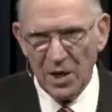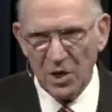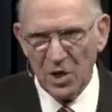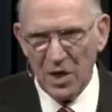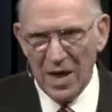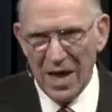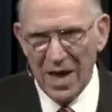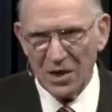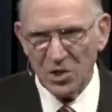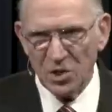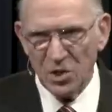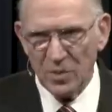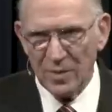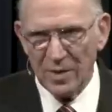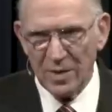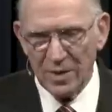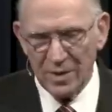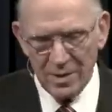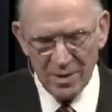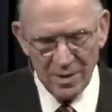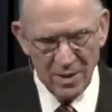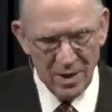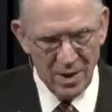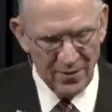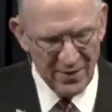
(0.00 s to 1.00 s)

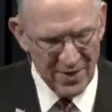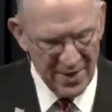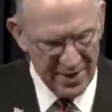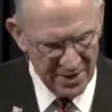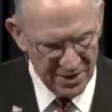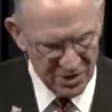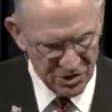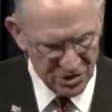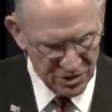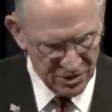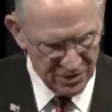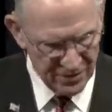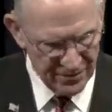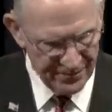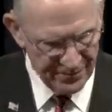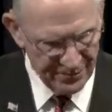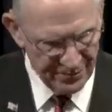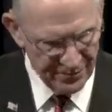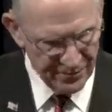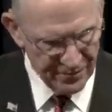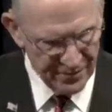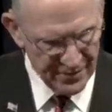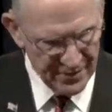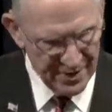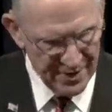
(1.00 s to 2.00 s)
acumen on that issue.
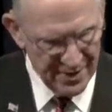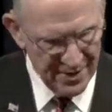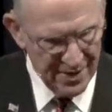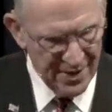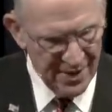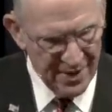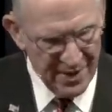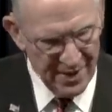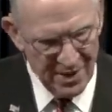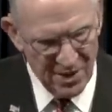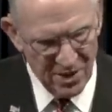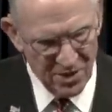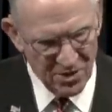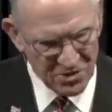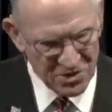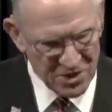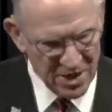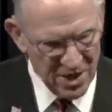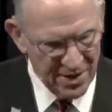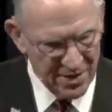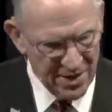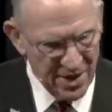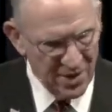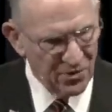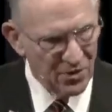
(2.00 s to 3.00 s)
Here's
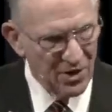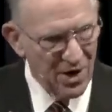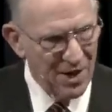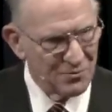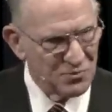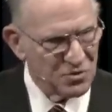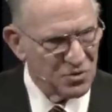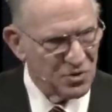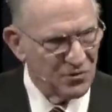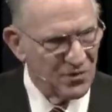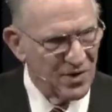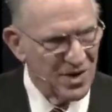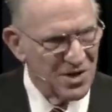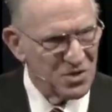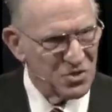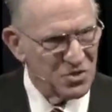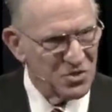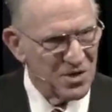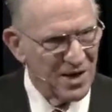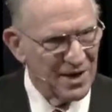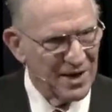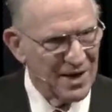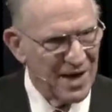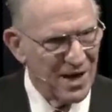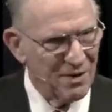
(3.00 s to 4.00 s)
another
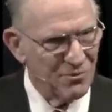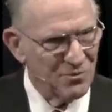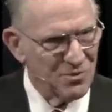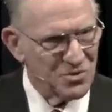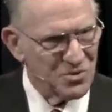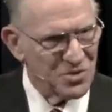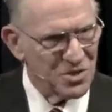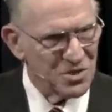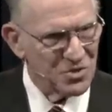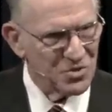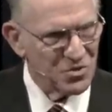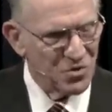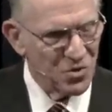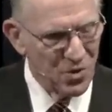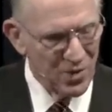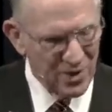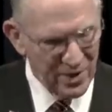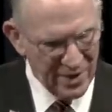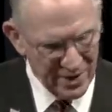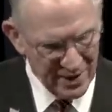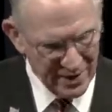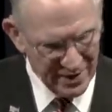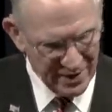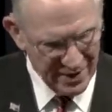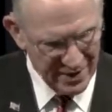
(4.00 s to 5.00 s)
observation I can't resist throwing
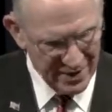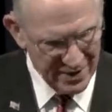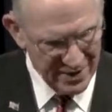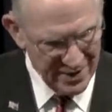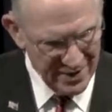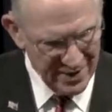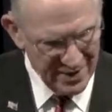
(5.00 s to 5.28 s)
in again,